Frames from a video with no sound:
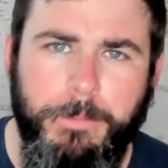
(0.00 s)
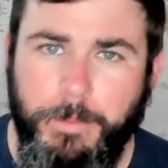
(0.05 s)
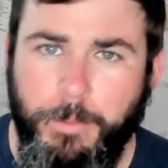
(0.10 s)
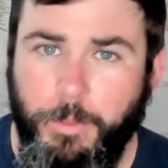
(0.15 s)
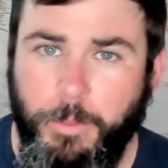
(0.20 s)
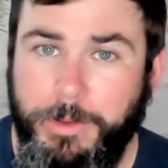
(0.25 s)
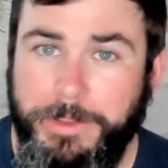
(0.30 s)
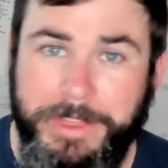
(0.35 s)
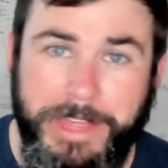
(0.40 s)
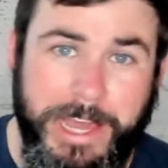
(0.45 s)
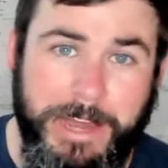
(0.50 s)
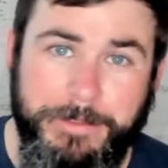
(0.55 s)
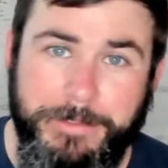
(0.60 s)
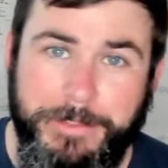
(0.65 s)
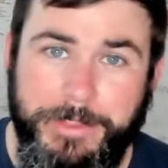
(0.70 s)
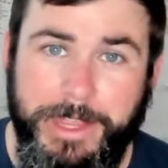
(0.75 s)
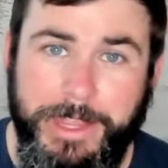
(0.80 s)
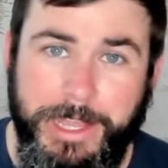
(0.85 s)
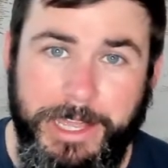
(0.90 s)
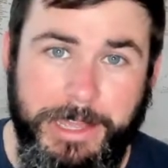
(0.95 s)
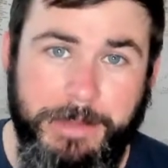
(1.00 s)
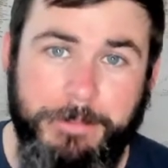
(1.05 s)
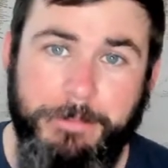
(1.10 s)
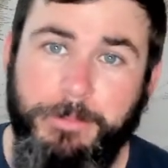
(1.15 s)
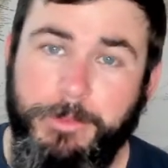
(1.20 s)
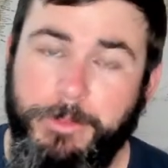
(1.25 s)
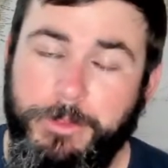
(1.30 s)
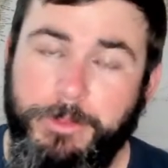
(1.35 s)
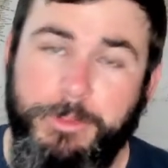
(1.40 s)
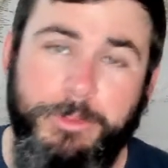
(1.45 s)
Without him.
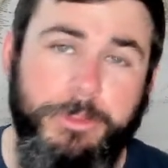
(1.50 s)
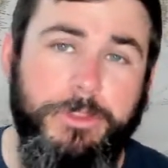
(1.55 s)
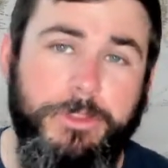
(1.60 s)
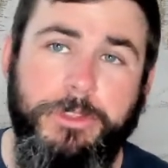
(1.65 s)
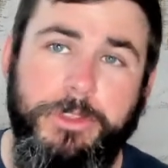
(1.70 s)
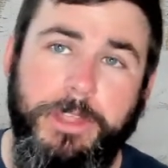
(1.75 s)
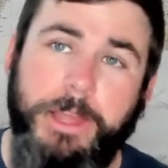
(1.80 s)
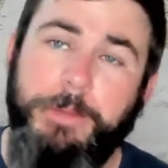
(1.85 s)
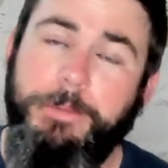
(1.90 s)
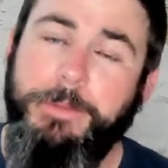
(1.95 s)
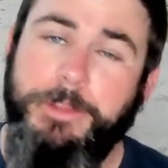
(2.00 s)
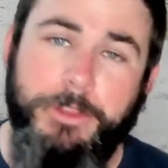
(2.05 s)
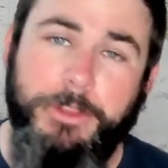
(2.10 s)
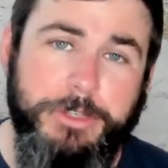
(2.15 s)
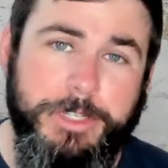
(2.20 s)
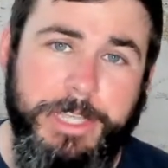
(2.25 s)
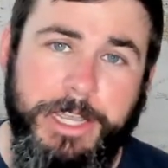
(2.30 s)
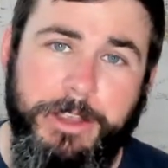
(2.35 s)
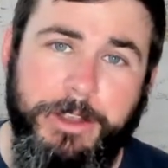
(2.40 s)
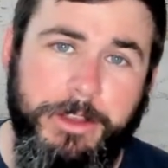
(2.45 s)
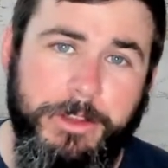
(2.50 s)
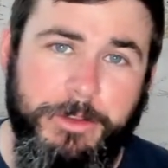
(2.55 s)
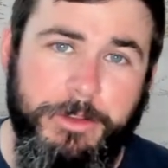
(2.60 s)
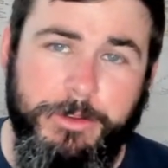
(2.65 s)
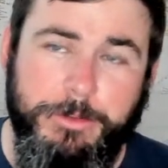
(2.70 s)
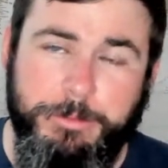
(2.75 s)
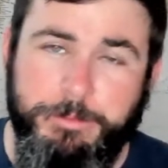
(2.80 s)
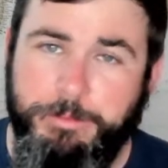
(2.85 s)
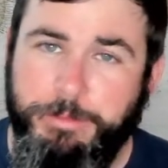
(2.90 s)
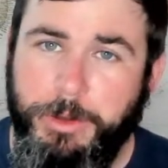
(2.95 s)
I mean, those
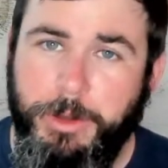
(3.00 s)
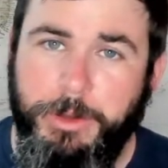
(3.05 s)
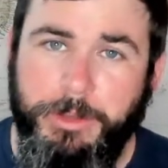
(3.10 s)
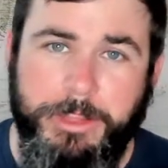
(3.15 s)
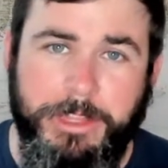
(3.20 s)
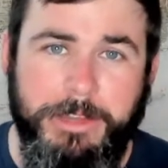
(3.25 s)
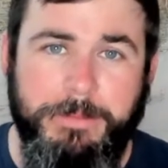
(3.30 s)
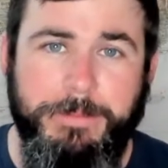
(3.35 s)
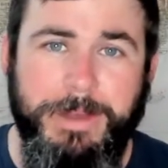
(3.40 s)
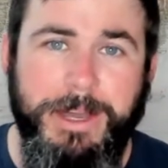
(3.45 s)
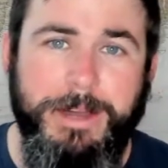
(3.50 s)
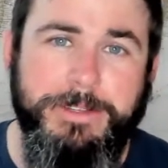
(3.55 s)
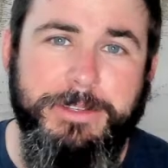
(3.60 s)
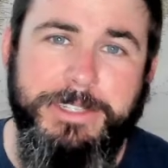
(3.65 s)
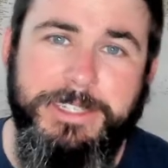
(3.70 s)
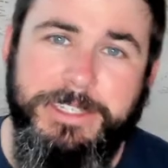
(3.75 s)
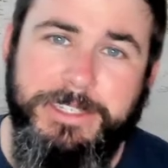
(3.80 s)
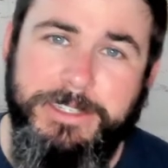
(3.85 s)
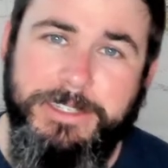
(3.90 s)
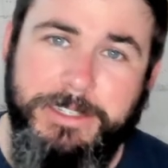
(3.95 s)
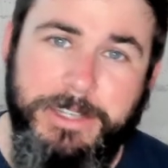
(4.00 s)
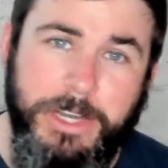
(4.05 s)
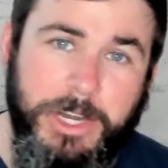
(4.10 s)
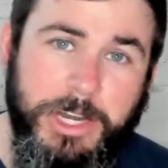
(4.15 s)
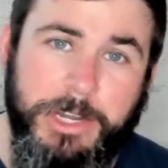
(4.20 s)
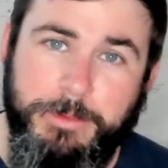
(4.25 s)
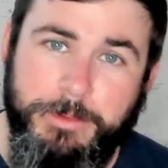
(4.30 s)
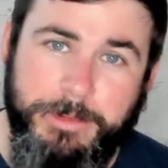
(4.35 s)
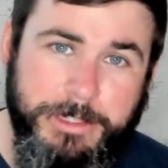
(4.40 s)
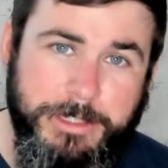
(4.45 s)
characters, both of them, I was
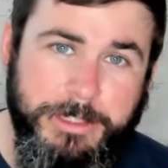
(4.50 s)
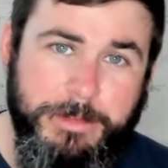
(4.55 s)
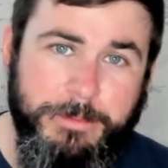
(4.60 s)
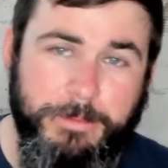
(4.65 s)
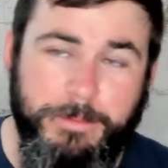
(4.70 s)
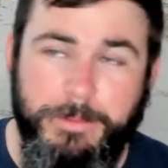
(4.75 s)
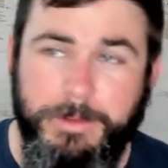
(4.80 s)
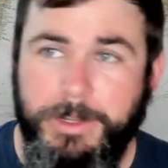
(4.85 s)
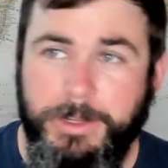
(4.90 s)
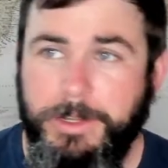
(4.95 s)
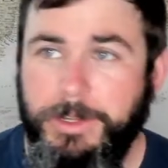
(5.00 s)
done with them